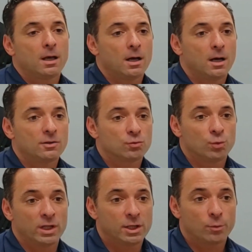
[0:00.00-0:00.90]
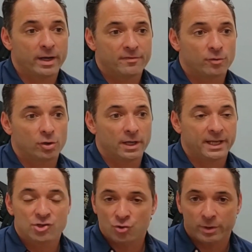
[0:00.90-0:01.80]
It's really great for
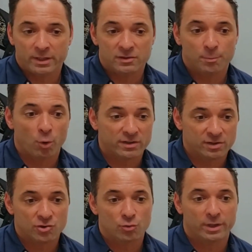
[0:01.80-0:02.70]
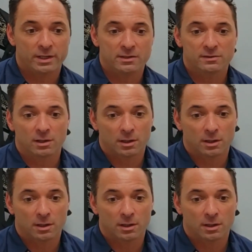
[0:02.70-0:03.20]
injuries, sports injuries,